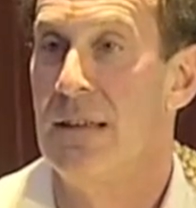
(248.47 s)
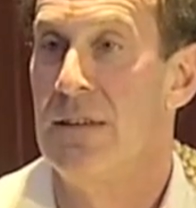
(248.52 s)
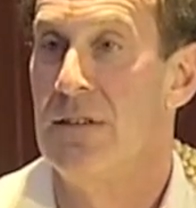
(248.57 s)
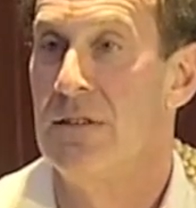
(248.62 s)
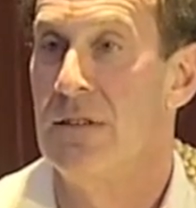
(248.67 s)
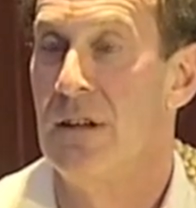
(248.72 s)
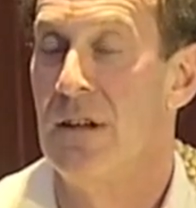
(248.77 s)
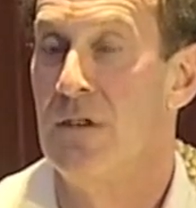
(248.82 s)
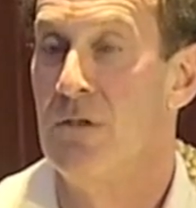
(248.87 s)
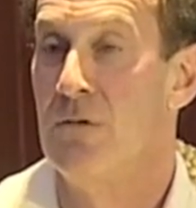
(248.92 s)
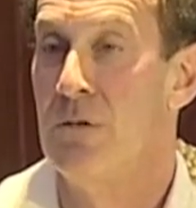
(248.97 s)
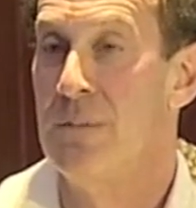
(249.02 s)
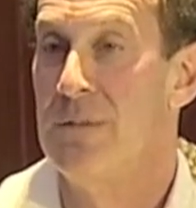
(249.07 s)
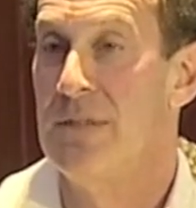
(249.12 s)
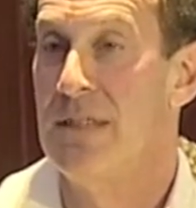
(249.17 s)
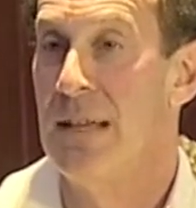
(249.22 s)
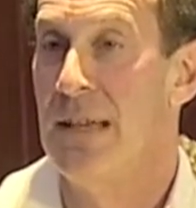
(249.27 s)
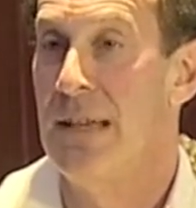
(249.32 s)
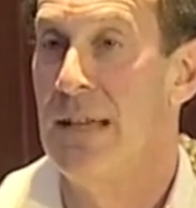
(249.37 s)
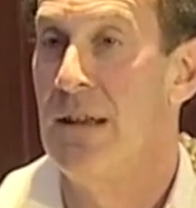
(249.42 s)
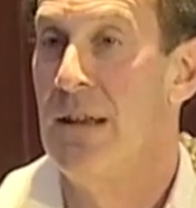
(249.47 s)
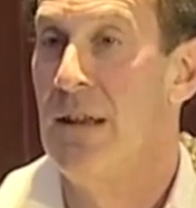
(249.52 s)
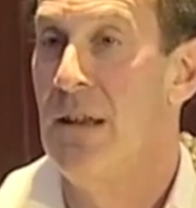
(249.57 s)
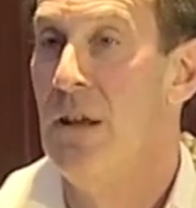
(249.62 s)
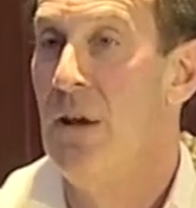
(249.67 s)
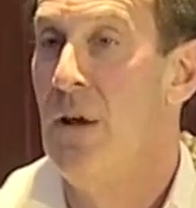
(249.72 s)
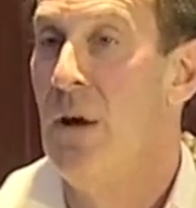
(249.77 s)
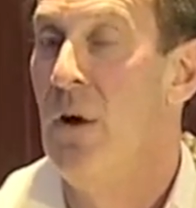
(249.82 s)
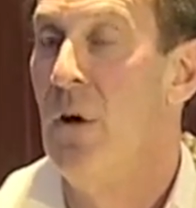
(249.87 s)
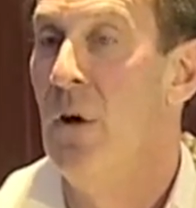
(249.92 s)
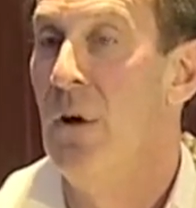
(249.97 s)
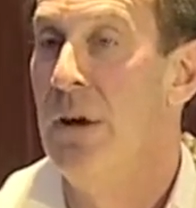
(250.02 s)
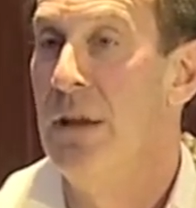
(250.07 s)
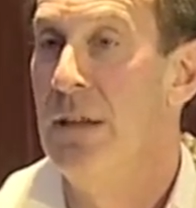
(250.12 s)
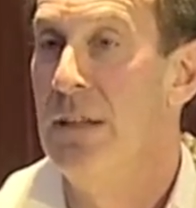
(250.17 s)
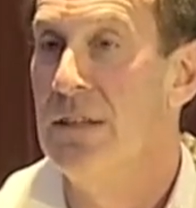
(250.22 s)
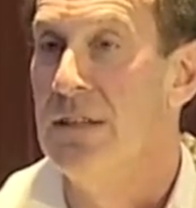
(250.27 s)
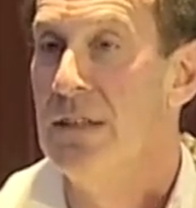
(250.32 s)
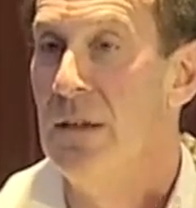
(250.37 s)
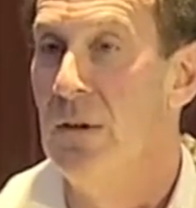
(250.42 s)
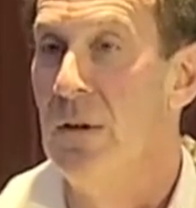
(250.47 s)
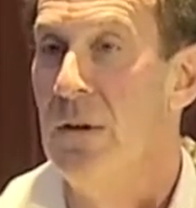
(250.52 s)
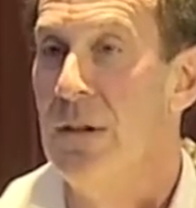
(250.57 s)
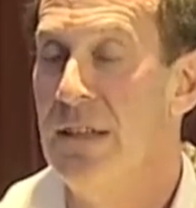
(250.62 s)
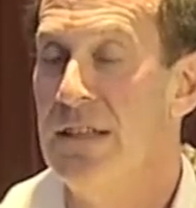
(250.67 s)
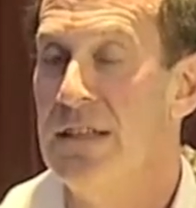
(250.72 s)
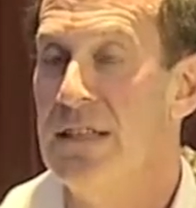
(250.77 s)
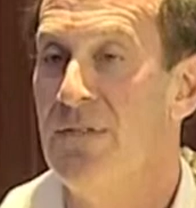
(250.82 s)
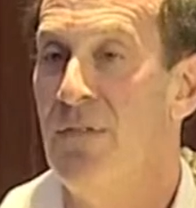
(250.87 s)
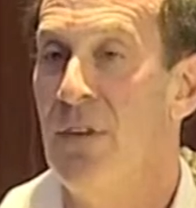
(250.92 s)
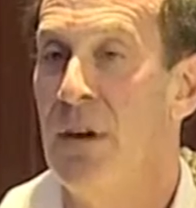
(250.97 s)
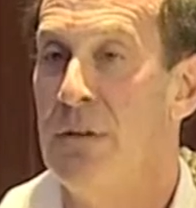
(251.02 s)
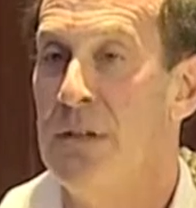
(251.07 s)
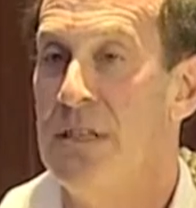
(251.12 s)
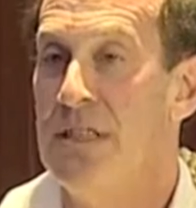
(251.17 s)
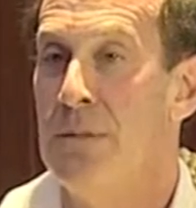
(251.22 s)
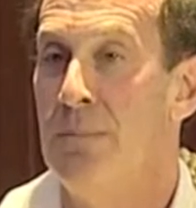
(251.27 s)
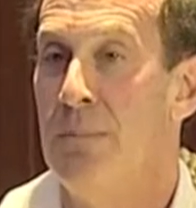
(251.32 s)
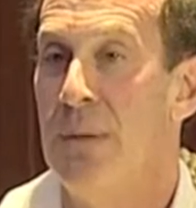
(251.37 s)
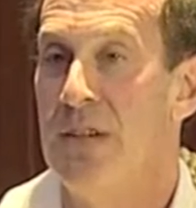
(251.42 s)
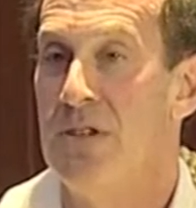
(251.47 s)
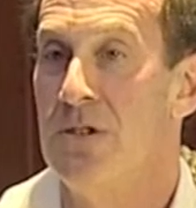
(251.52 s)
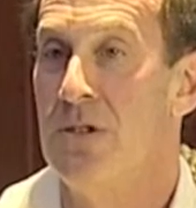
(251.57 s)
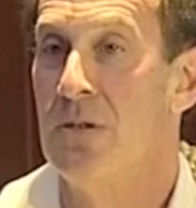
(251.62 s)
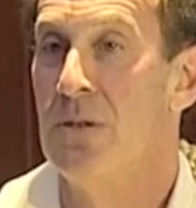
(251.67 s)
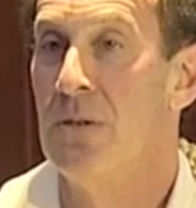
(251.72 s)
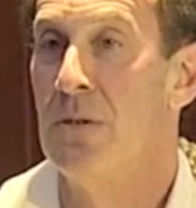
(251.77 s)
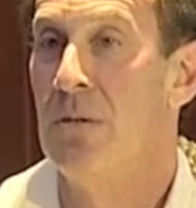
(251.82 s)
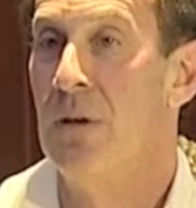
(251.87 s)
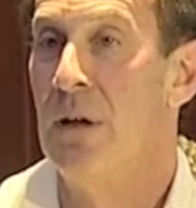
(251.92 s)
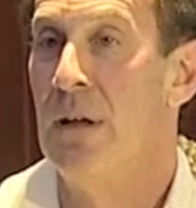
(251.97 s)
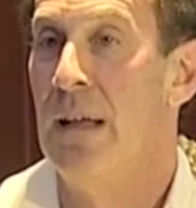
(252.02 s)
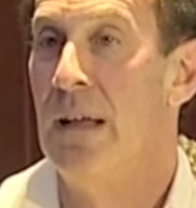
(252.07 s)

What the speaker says: Sandra said, on a very special